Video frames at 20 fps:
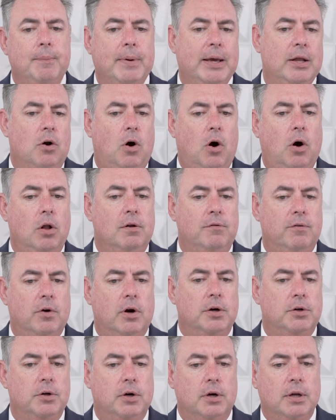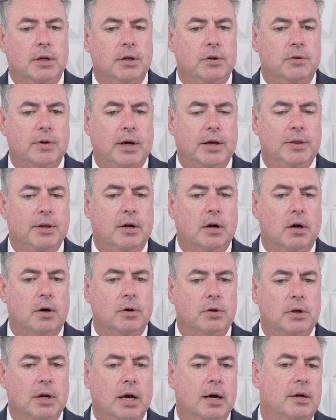In all of our attorneys, I think our
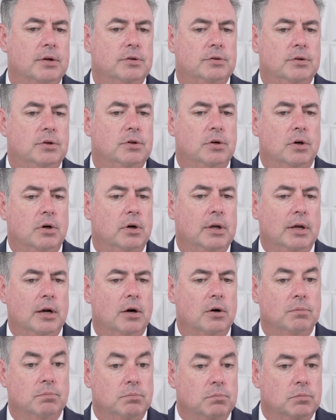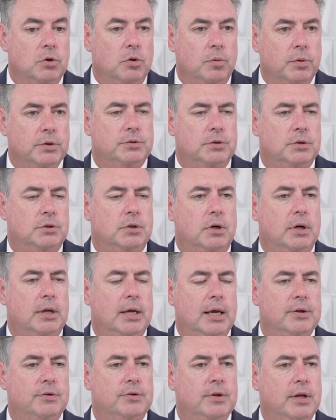youngest attorney, our newest
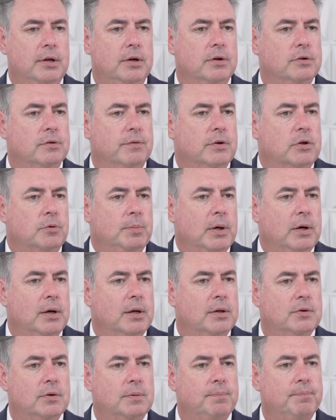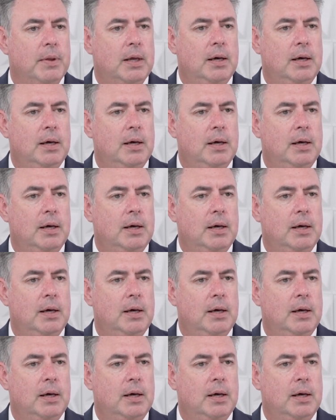attorney, has 10 years of experience.